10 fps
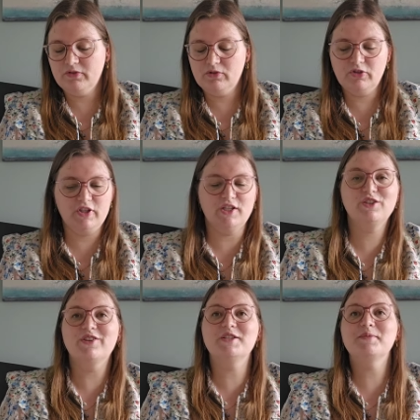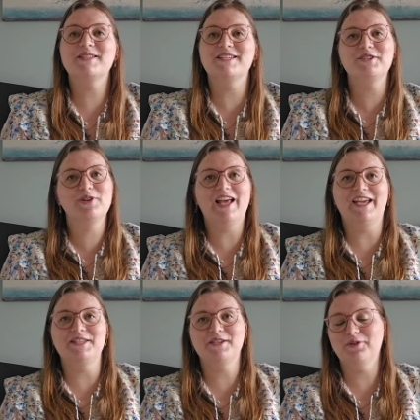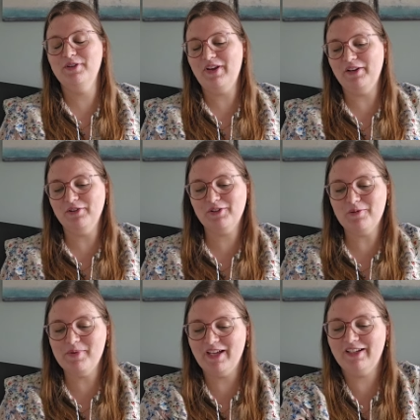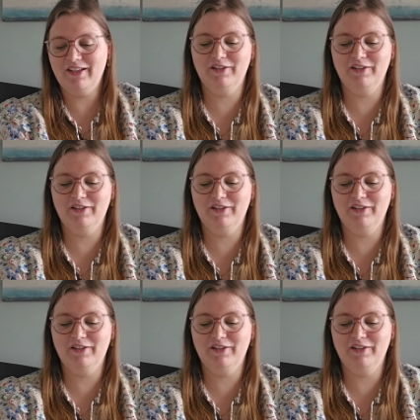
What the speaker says: to stitch Christmas in July. So if I don't come back,